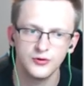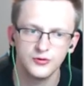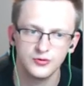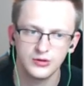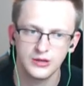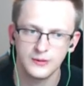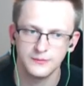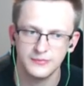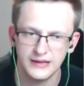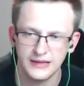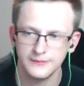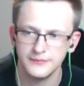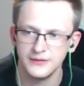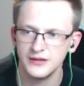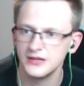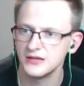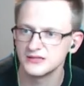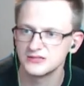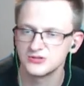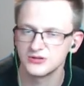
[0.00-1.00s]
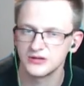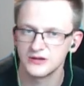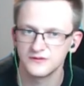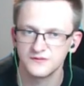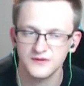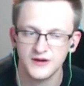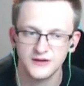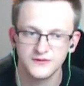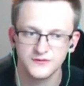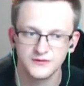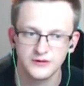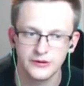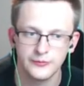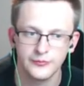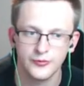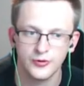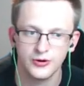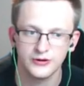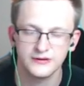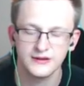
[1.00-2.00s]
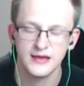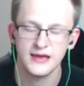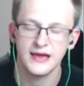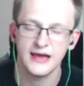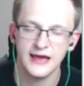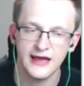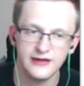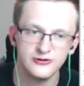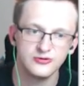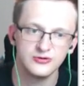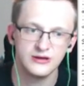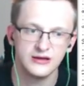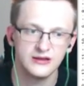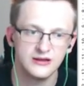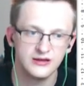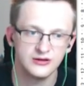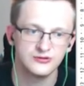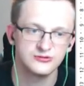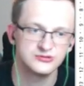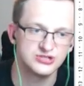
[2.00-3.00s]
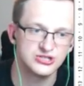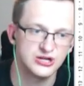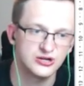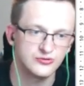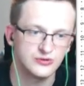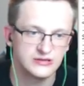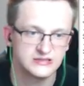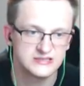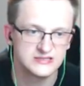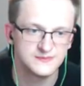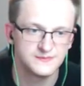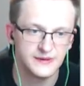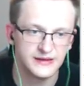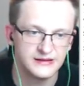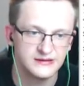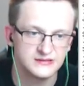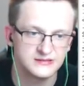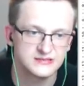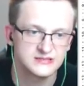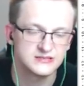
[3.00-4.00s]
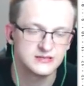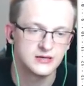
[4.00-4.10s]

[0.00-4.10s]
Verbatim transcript: You can play minions, you can fight for the board, and you get generate spells,